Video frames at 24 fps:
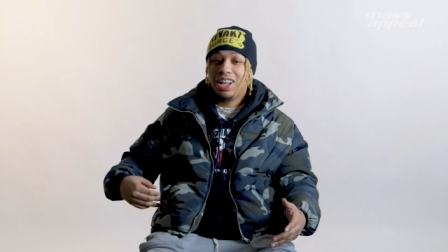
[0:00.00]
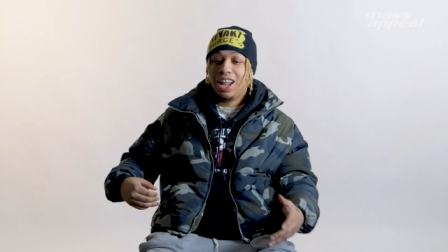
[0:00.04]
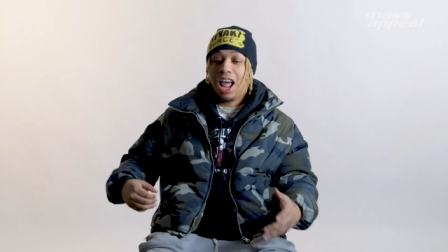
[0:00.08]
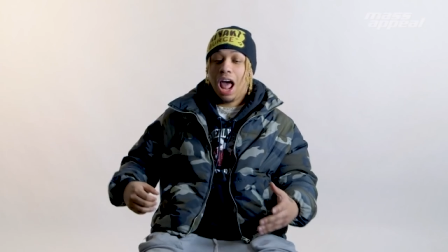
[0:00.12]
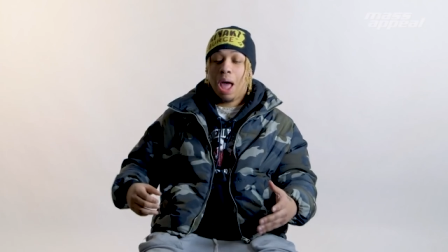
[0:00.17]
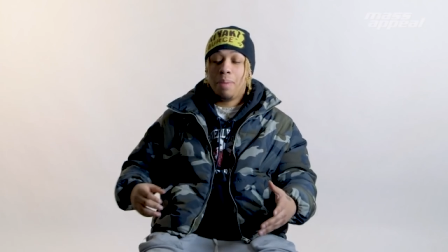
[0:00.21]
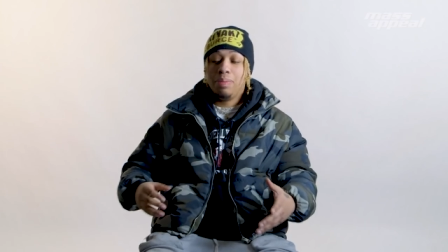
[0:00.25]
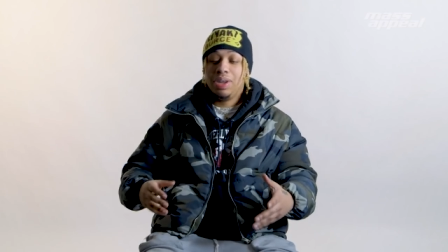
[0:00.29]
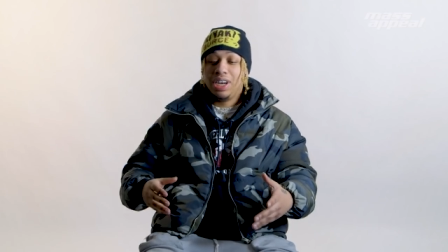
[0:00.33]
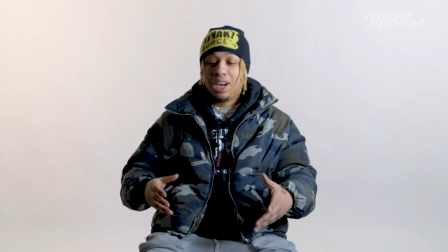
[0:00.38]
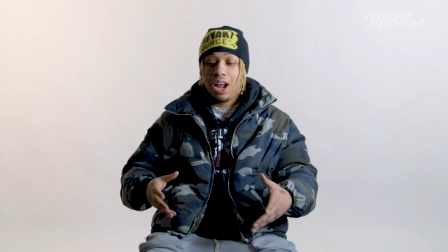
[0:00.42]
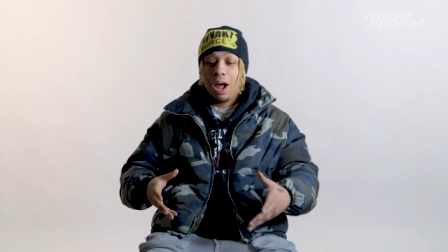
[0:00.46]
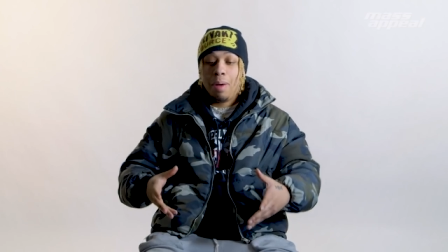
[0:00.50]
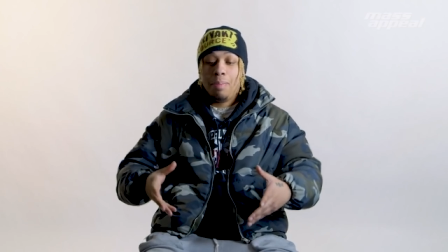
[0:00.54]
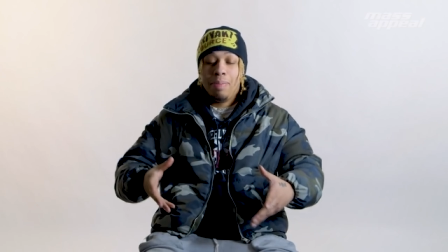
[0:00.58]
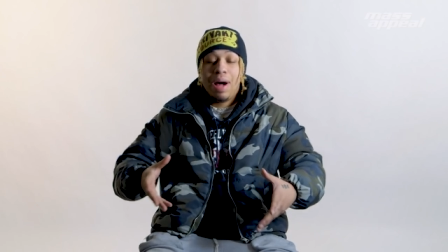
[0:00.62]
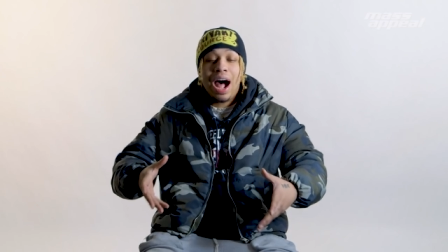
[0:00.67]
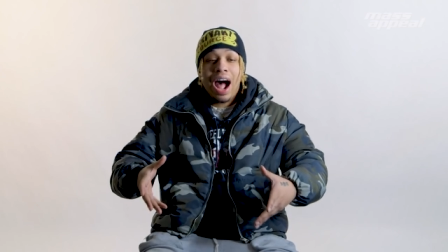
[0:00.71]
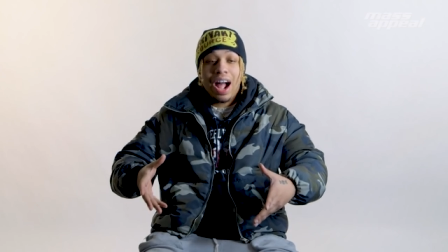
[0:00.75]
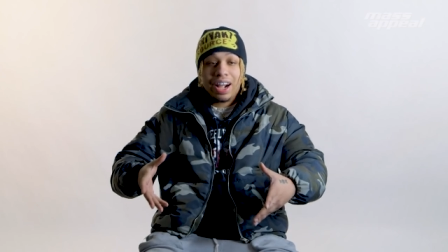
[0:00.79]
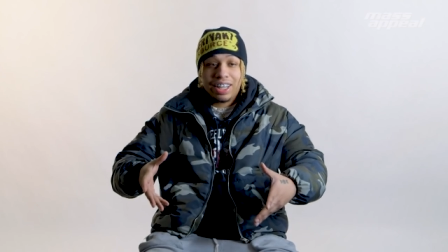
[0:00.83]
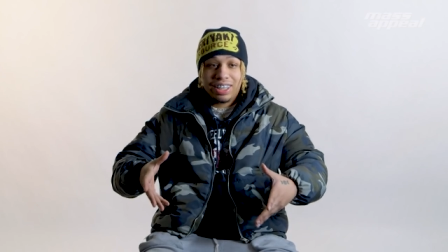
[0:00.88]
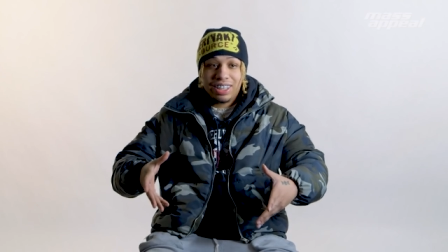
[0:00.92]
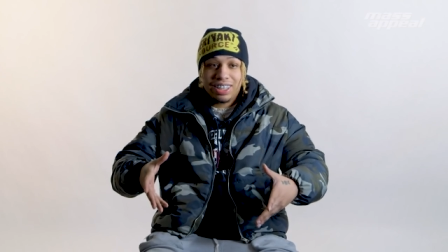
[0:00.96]
I mean, a
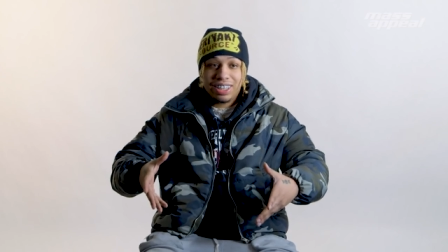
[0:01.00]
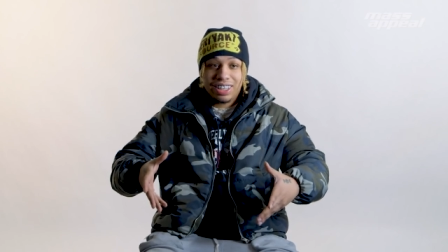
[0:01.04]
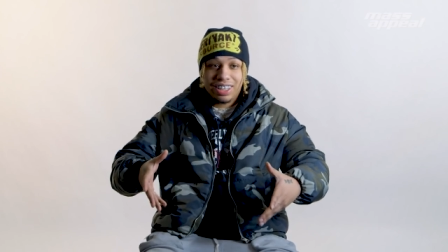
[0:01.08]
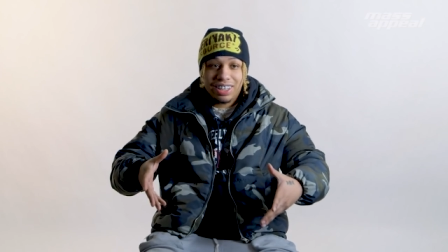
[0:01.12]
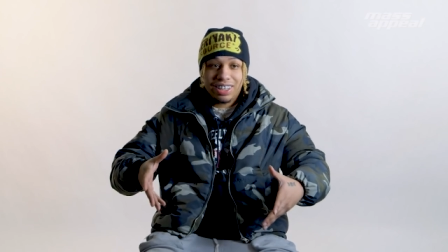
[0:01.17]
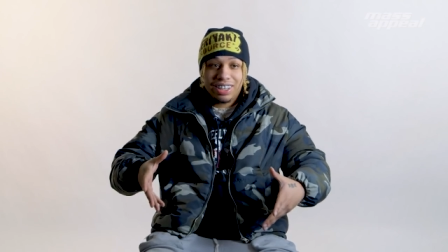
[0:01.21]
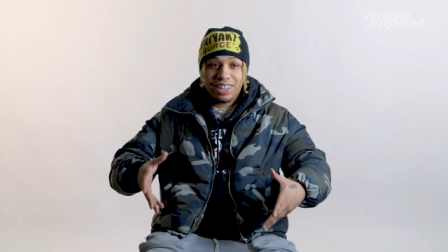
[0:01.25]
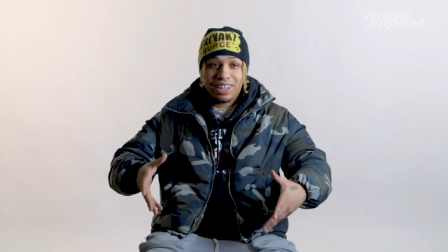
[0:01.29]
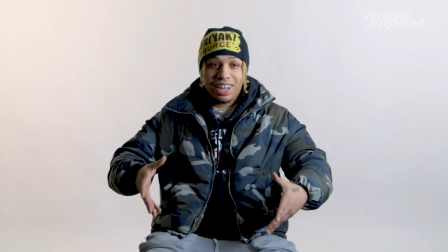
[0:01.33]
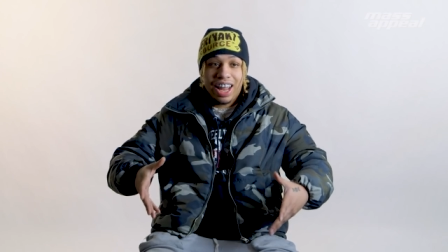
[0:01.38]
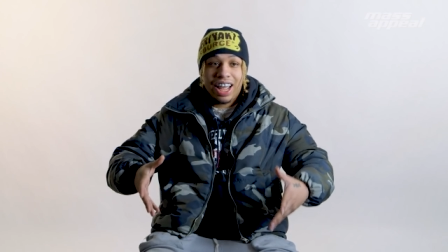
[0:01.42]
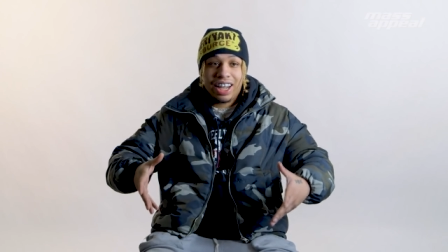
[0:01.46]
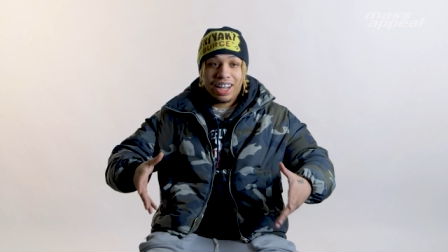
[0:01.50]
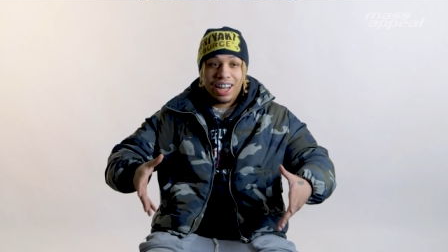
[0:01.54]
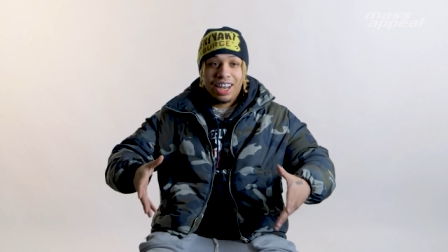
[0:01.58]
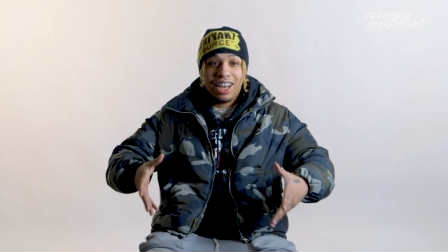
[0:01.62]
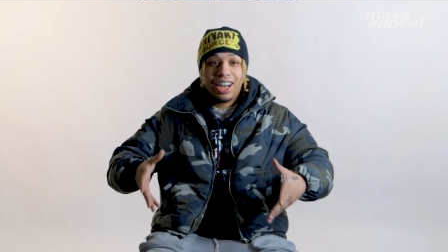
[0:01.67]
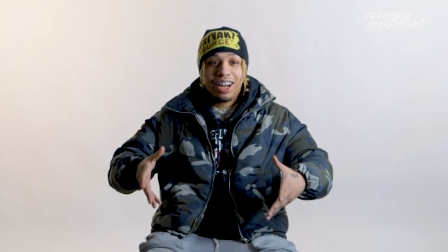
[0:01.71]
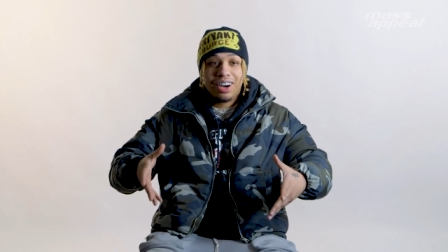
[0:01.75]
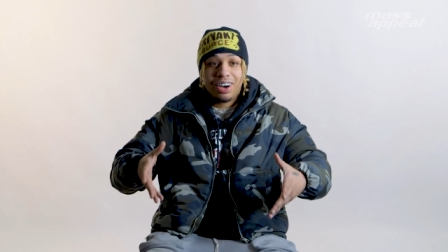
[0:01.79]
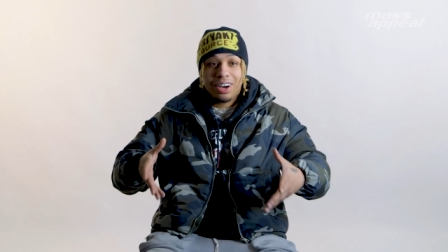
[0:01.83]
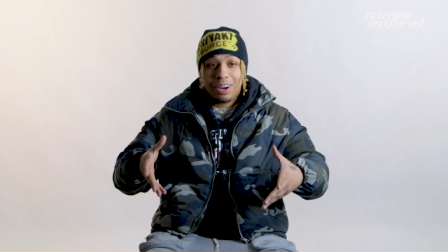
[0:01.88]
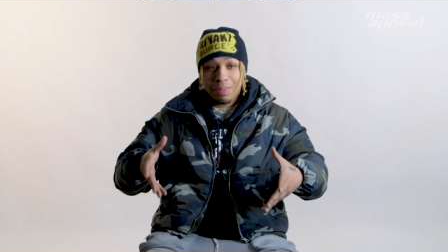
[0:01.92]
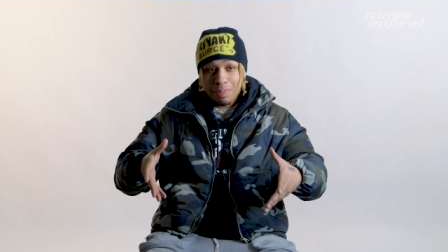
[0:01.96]
box, like a
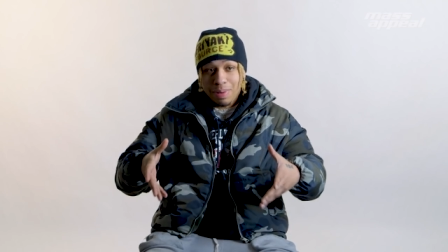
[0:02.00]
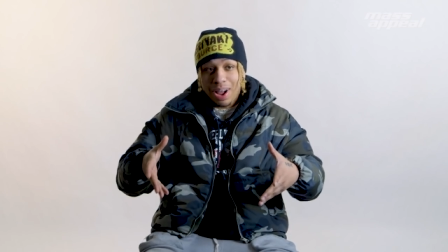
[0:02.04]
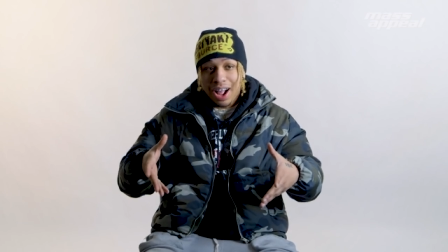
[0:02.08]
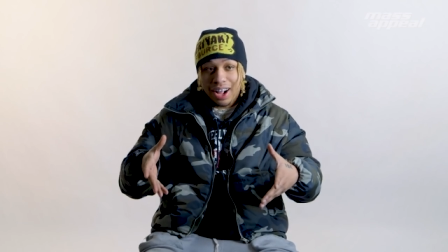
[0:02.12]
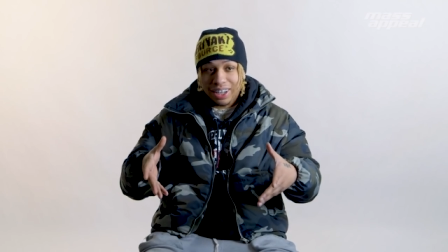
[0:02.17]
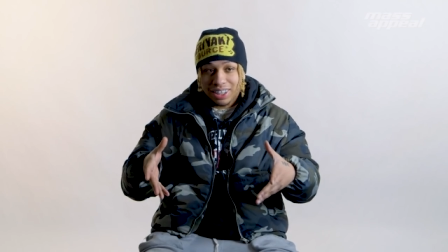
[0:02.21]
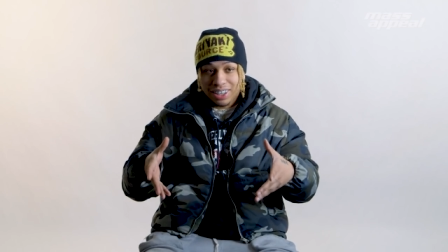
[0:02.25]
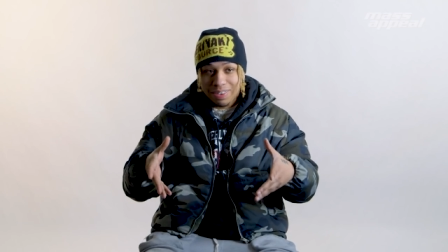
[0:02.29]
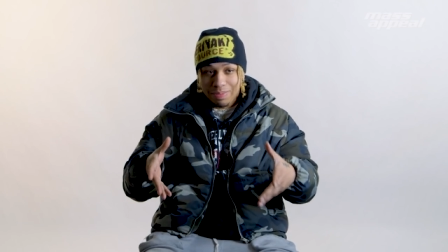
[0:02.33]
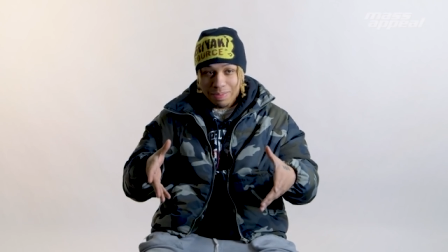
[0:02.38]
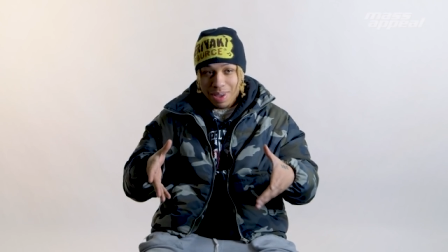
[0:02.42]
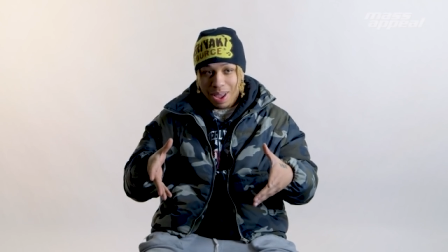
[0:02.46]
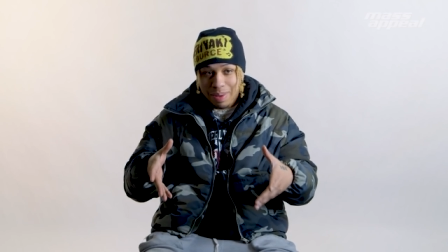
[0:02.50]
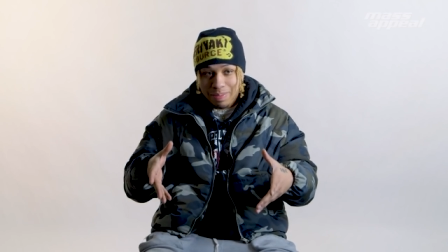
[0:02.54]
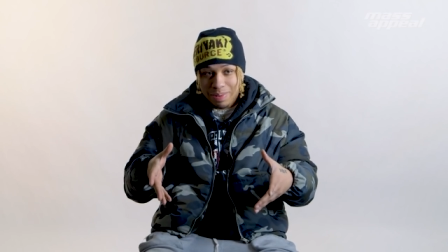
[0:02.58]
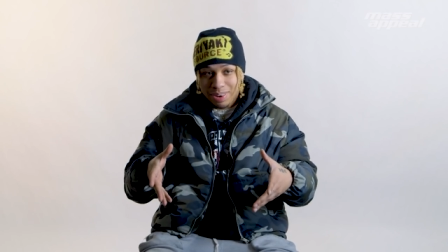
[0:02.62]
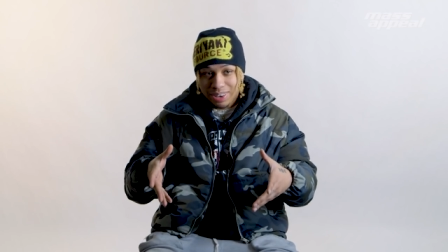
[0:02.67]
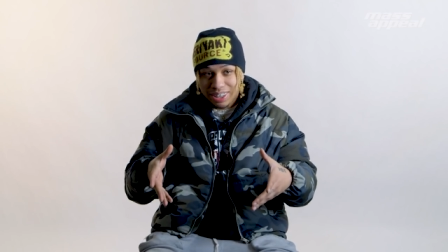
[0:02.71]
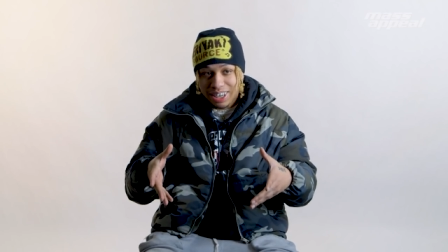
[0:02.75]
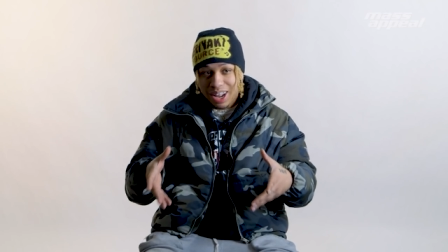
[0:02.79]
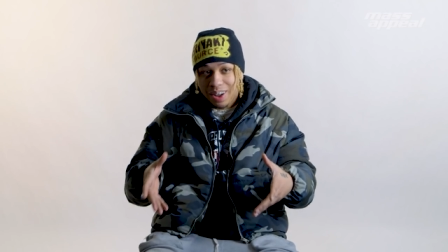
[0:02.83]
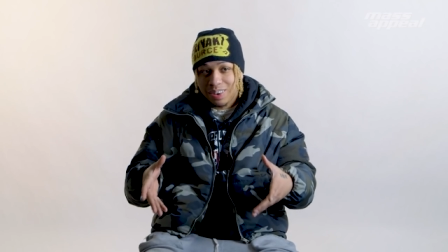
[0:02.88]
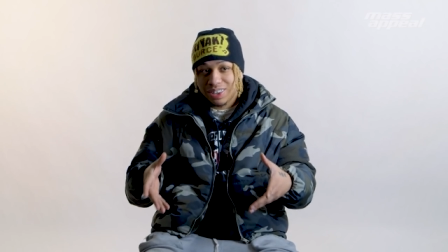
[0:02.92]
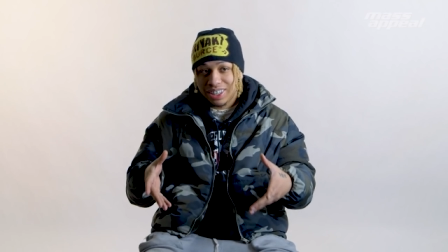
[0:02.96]
literally box of
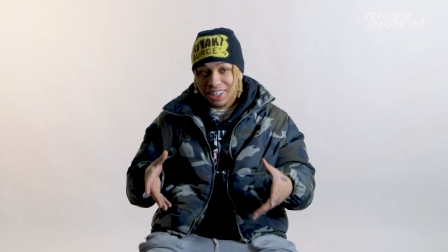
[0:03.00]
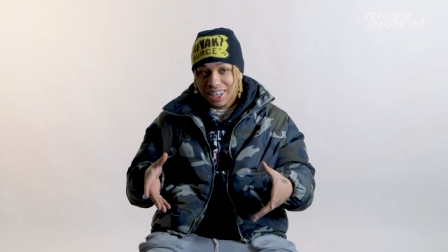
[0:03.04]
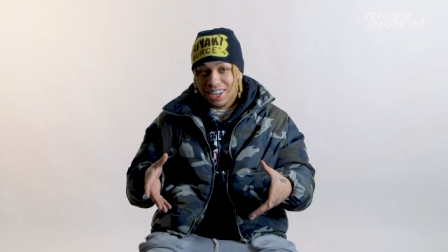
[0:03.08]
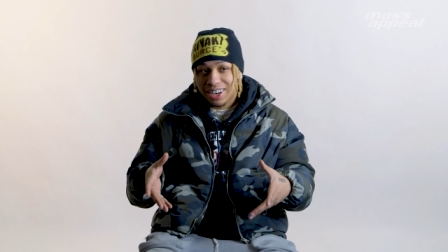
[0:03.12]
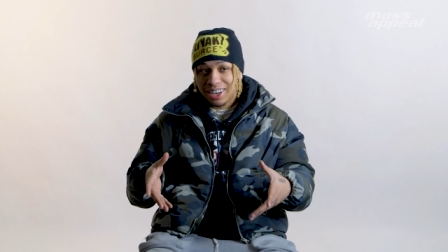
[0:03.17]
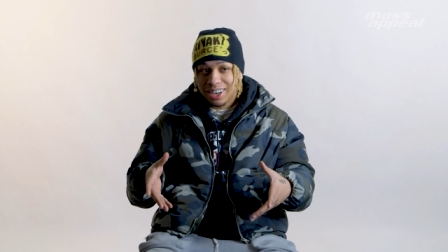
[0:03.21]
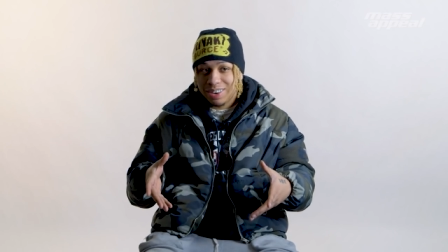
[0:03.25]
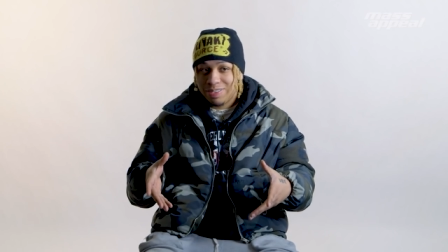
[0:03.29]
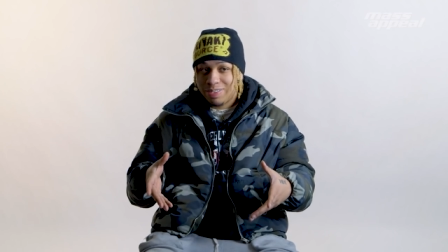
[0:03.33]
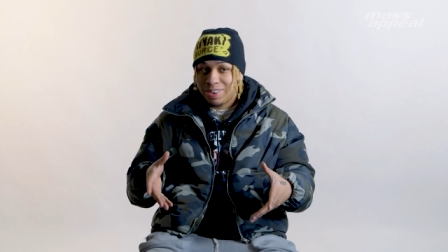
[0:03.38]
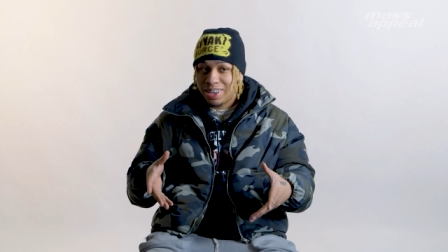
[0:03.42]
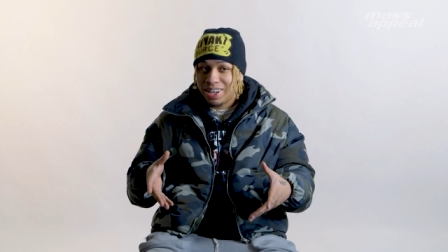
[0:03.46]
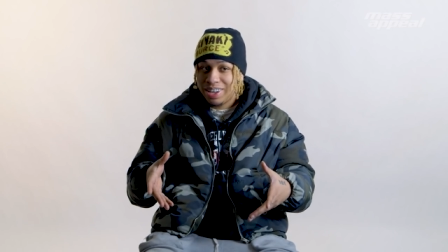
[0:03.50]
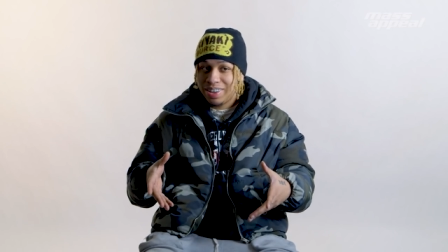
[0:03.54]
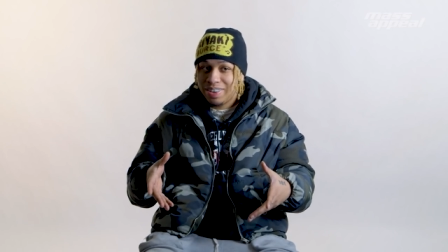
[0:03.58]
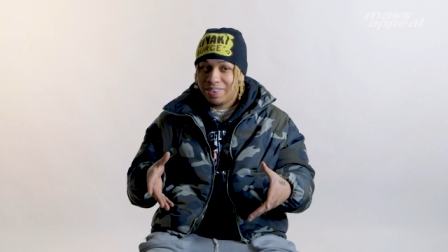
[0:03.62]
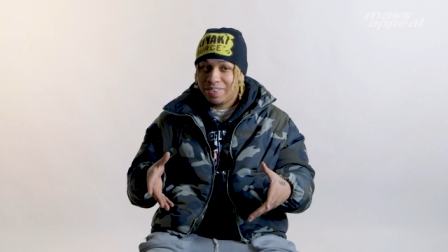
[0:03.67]
papers that was sent to me.